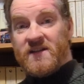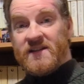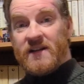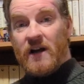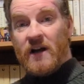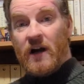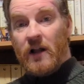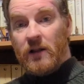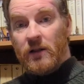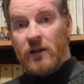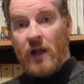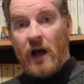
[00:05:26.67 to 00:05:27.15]

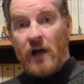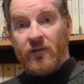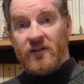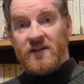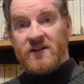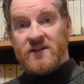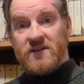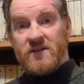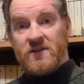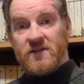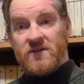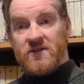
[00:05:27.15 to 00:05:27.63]
is a lot of
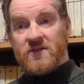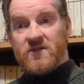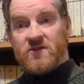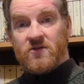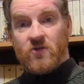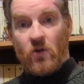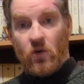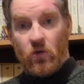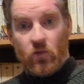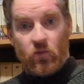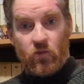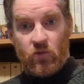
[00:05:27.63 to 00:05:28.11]
our students
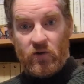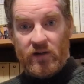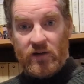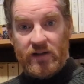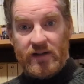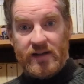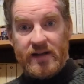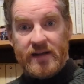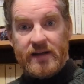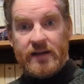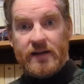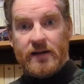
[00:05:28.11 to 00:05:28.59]
don't
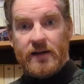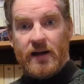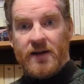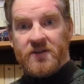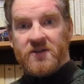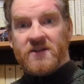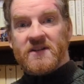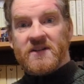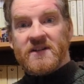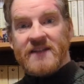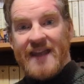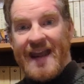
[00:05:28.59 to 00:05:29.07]
really
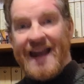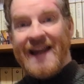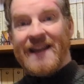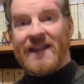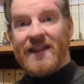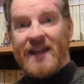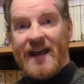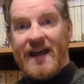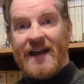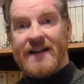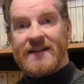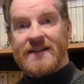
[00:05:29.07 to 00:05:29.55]

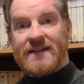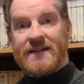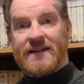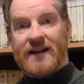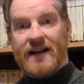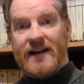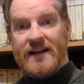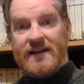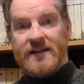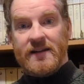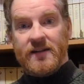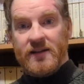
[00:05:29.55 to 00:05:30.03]
understand that
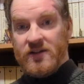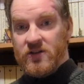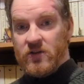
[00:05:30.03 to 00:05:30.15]
idea.